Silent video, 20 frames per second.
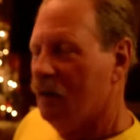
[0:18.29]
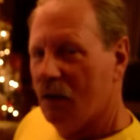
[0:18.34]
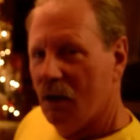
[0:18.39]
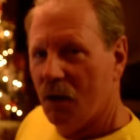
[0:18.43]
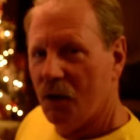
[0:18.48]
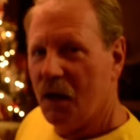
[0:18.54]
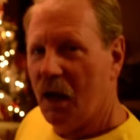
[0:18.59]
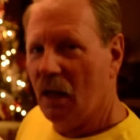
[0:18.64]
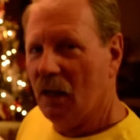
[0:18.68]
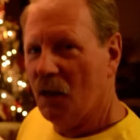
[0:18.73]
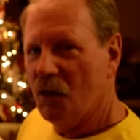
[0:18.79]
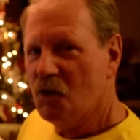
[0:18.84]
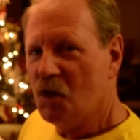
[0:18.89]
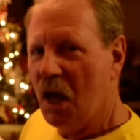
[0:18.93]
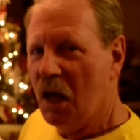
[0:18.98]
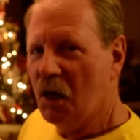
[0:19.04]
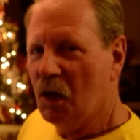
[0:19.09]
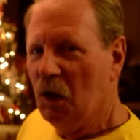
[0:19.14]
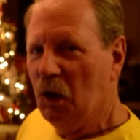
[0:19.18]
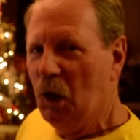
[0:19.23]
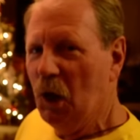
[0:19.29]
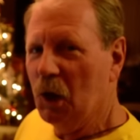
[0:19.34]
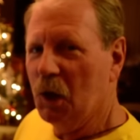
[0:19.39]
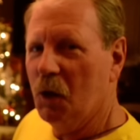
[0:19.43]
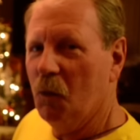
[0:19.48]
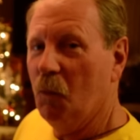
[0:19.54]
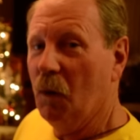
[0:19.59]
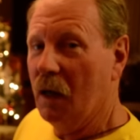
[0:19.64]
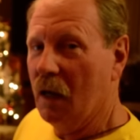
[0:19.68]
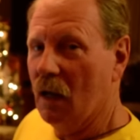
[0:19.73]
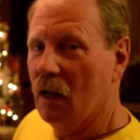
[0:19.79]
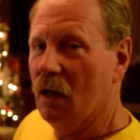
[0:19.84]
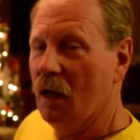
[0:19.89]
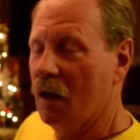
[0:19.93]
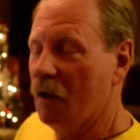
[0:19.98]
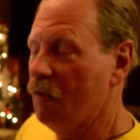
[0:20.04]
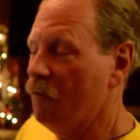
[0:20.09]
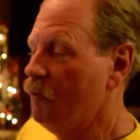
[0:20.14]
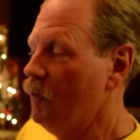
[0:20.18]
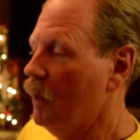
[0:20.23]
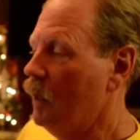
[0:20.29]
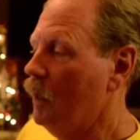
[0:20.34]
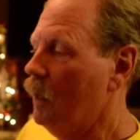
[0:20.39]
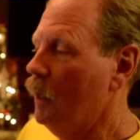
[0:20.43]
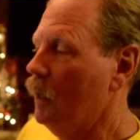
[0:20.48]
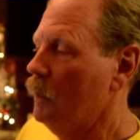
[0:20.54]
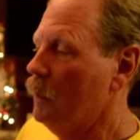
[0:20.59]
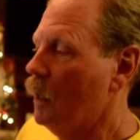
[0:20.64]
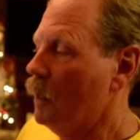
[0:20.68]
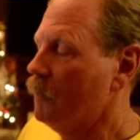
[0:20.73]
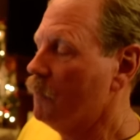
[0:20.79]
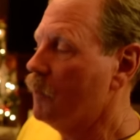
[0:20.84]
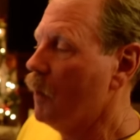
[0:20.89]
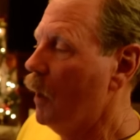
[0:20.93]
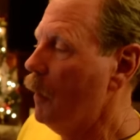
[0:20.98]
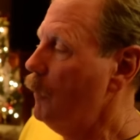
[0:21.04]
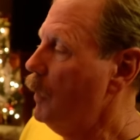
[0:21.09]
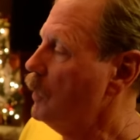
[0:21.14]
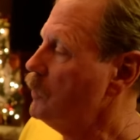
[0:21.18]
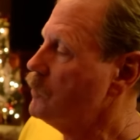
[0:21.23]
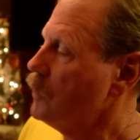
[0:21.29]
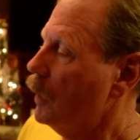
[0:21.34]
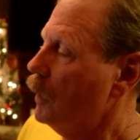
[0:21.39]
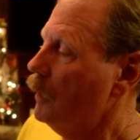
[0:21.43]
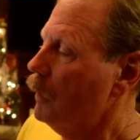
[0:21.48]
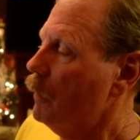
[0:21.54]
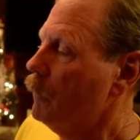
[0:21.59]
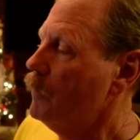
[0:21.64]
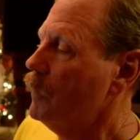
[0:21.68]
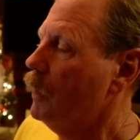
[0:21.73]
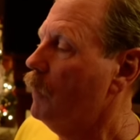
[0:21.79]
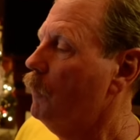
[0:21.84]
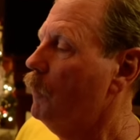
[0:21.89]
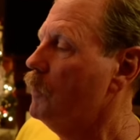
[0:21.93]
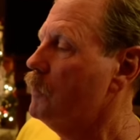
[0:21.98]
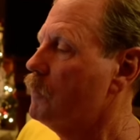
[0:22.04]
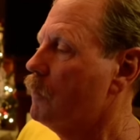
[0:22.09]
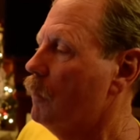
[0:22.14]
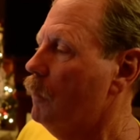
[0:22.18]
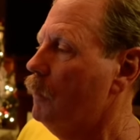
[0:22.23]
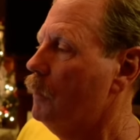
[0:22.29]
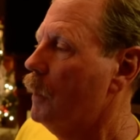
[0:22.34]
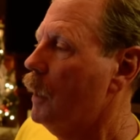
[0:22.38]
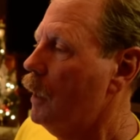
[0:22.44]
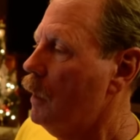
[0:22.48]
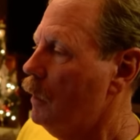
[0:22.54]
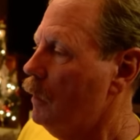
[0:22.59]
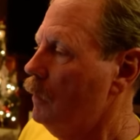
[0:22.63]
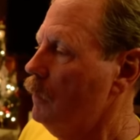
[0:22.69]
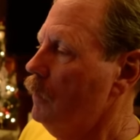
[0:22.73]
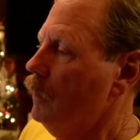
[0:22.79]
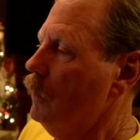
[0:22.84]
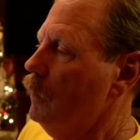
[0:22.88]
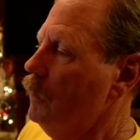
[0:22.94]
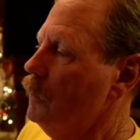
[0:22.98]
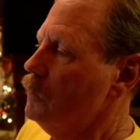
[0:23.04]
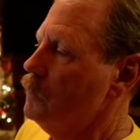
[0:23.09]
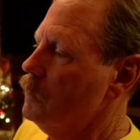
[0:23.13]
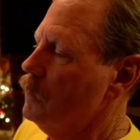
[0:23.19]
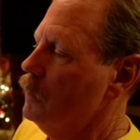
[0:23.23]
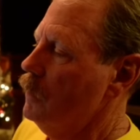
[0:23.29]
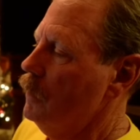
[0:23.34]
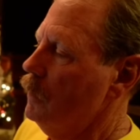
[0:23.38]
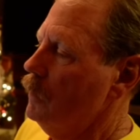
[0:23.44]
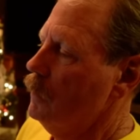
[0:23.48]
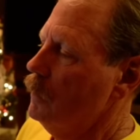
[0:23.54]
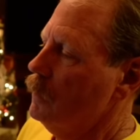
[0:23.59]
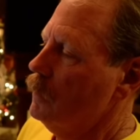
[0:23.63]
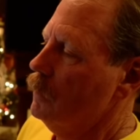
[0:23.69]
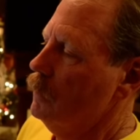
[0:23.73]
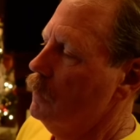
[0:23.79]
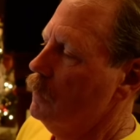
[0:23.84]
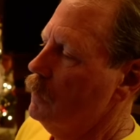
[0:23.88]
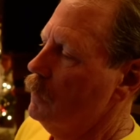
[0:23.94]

there. Okay, let's take a look. And we got a lot of comments on it and everything. We scroll down, you know, so you look. You